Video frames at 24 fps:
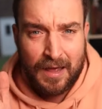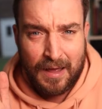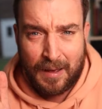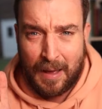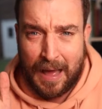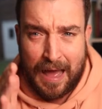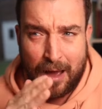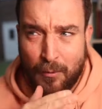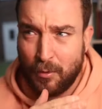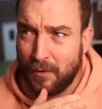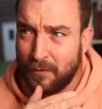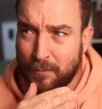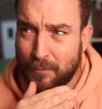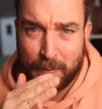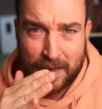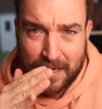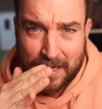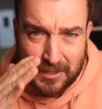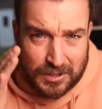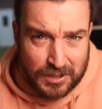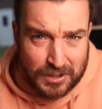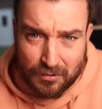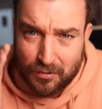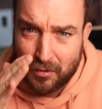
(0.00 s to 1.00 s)
how a
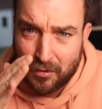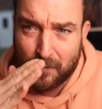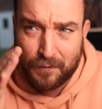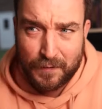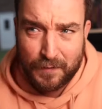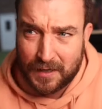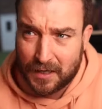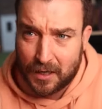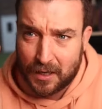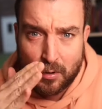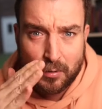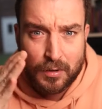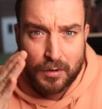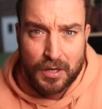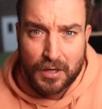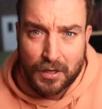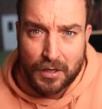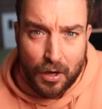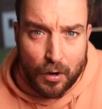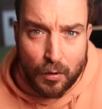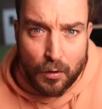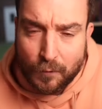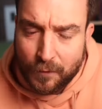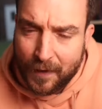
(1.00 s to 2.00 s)
picture or video can
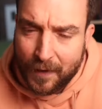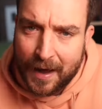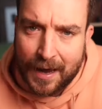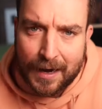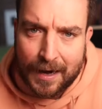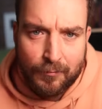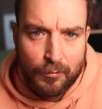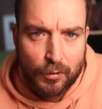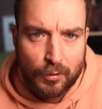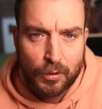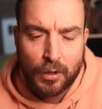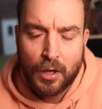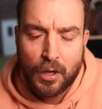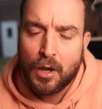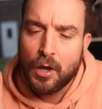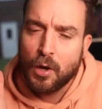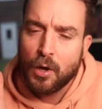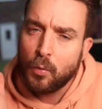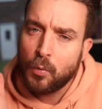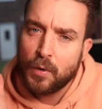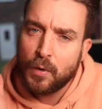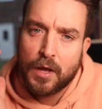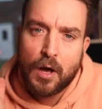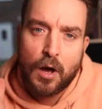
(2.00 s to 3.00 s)
go viral,
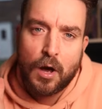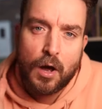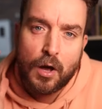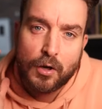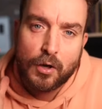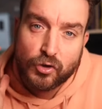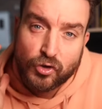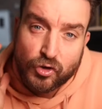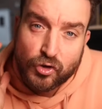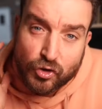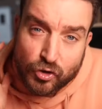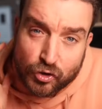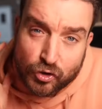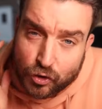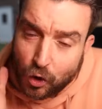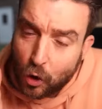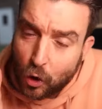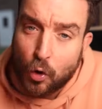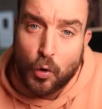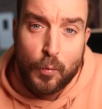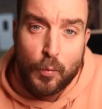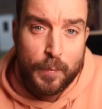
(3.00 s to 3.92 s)
we are so